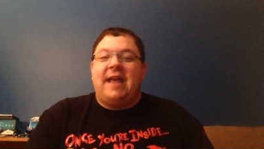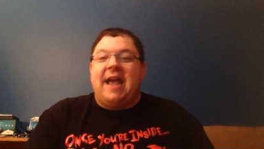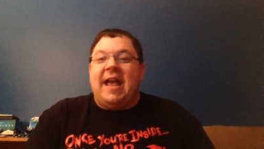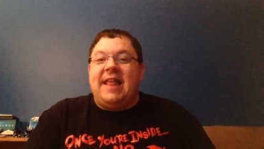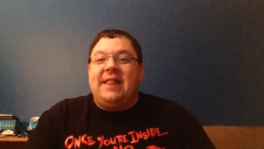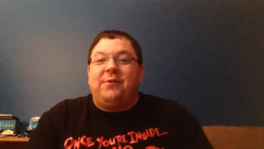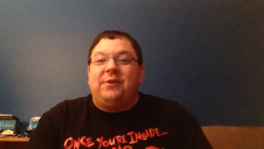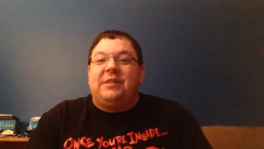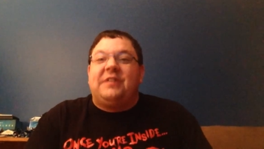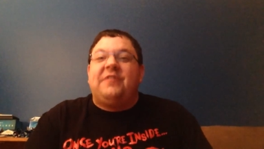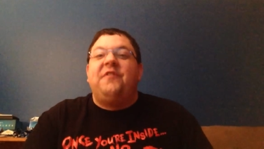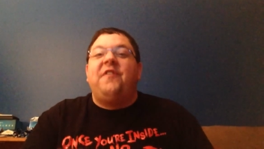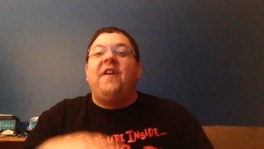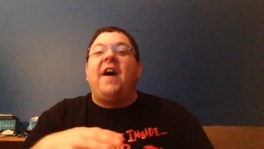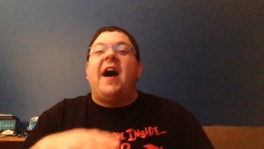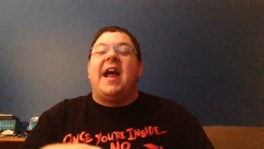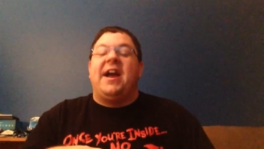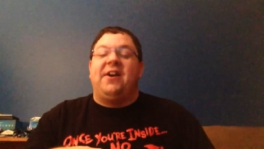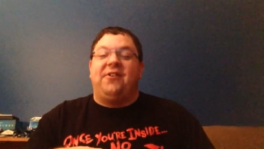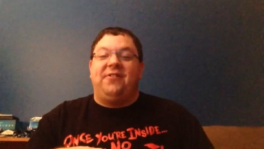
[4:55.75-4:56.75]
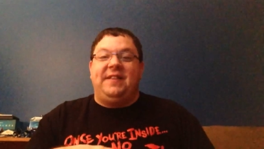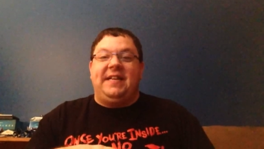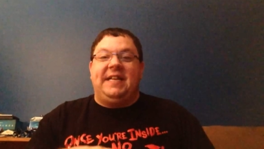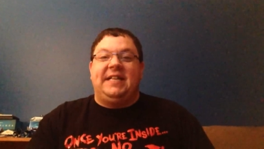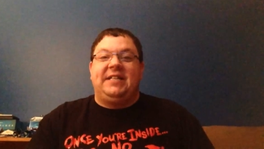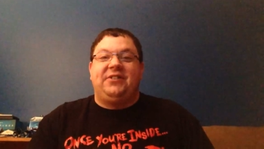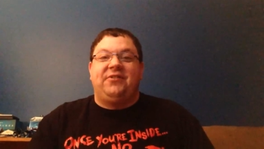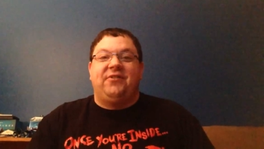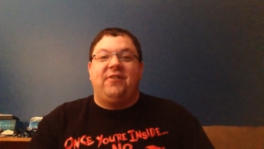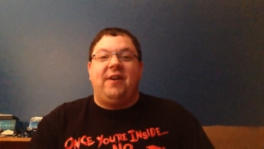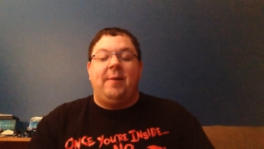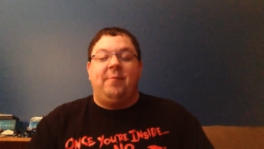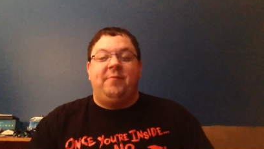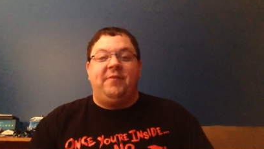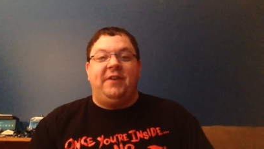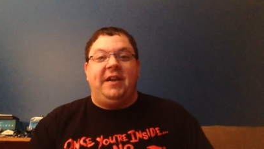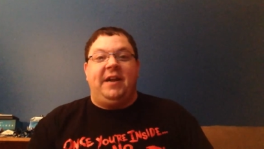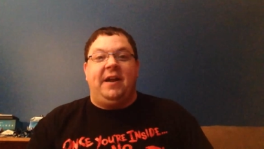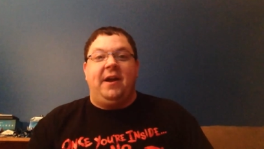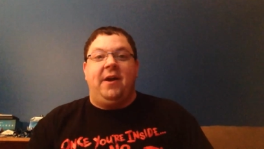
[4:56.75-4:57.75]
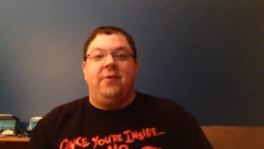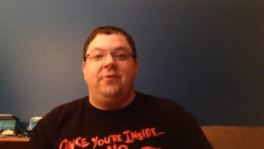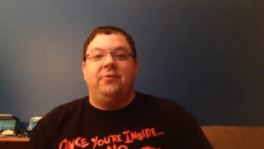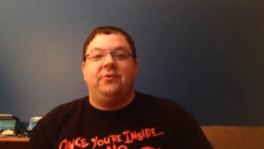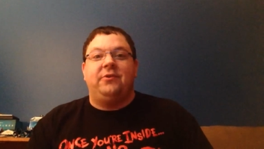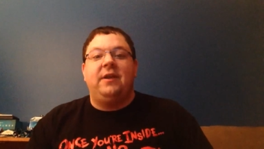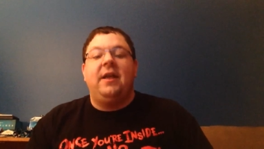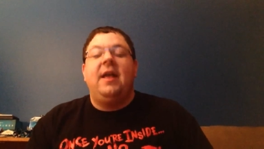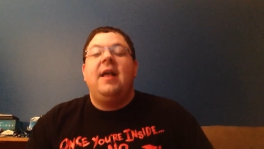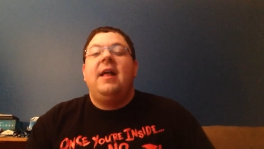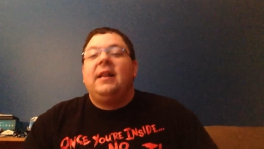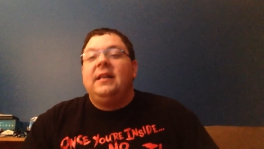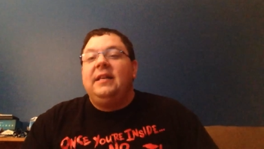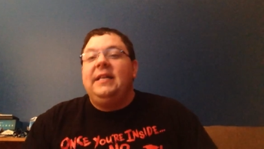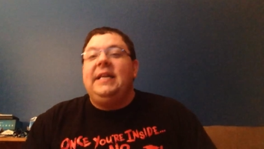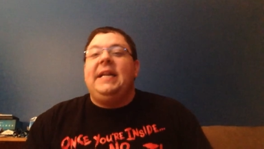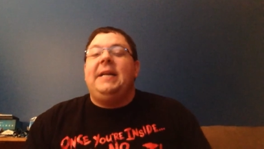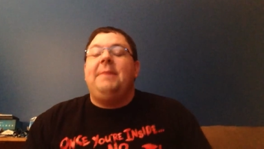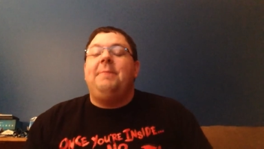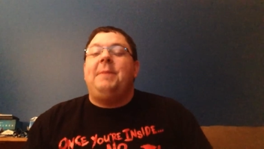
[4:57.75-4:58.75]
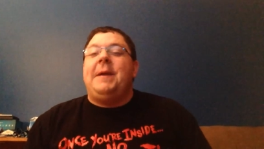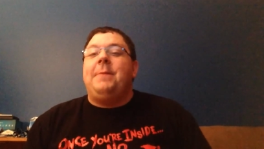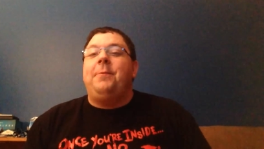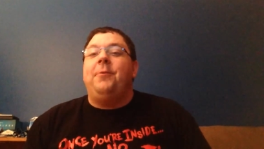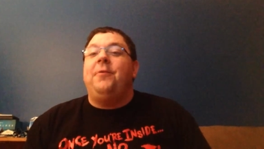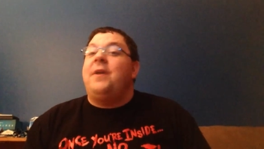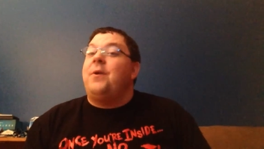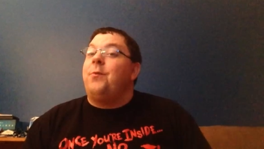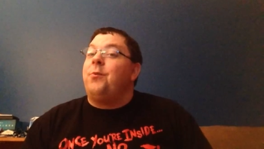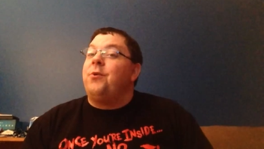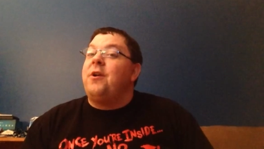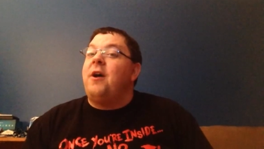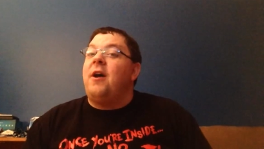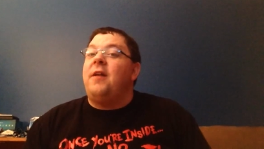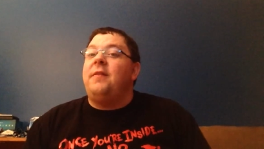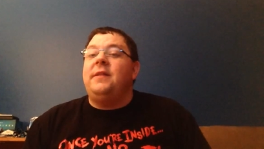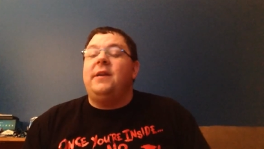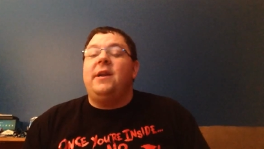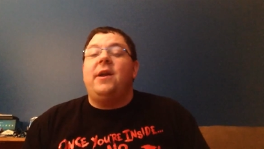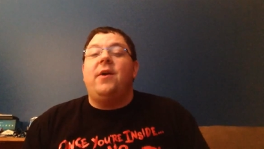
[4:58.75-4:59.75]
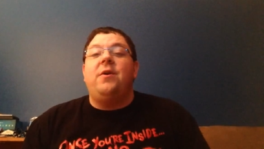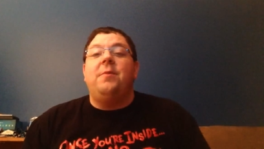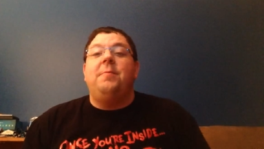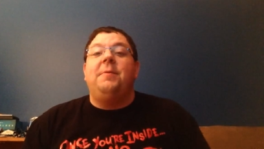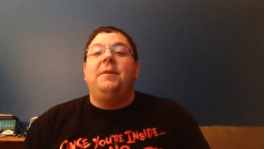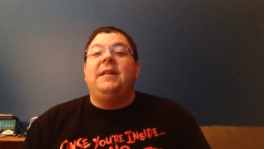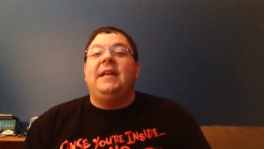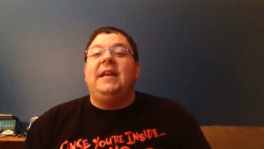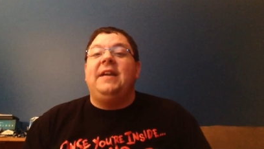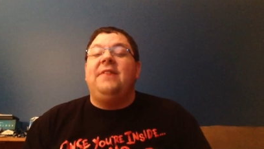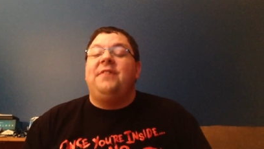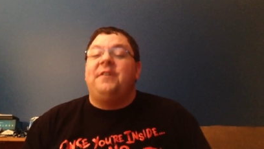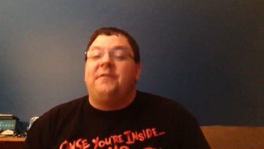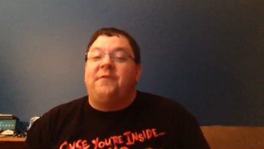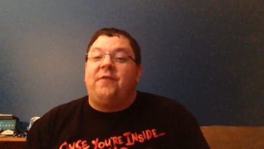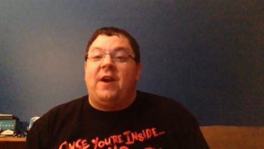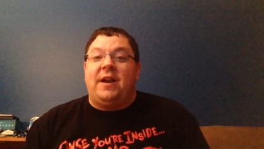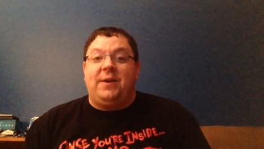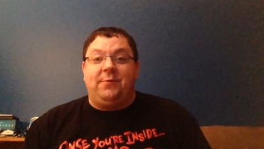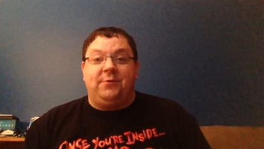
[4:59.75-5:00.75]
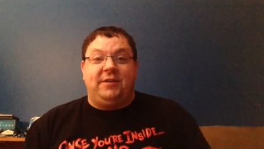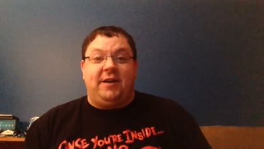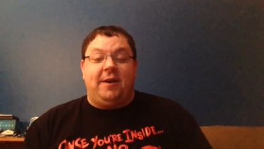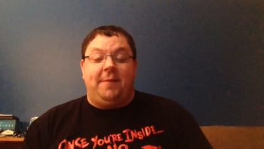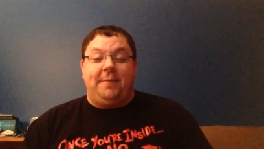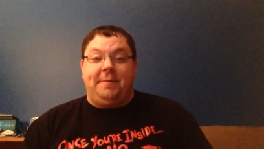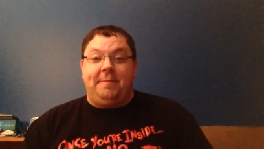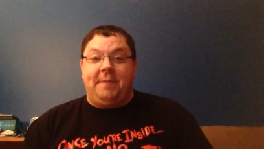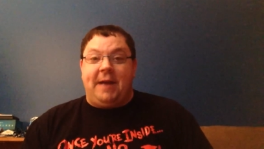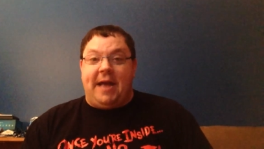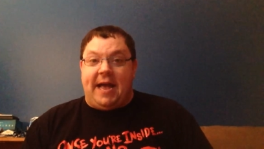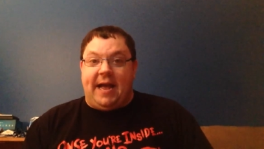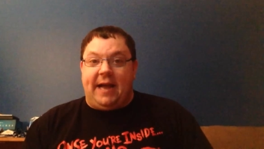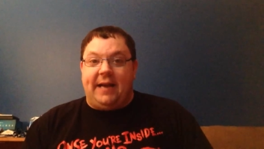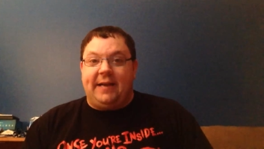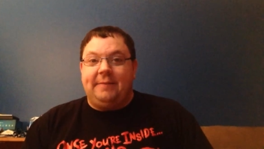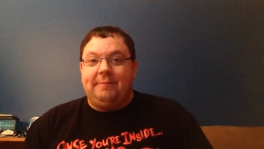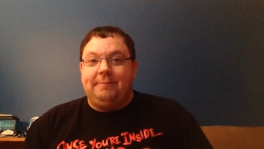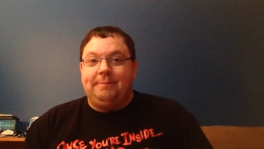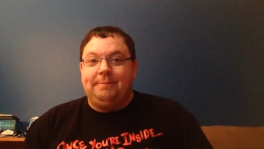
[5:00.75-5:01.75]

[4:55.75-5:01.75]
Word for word: And there was fire in the Instagram videos, leading people that were not in the know to believe that Freddy was coming back.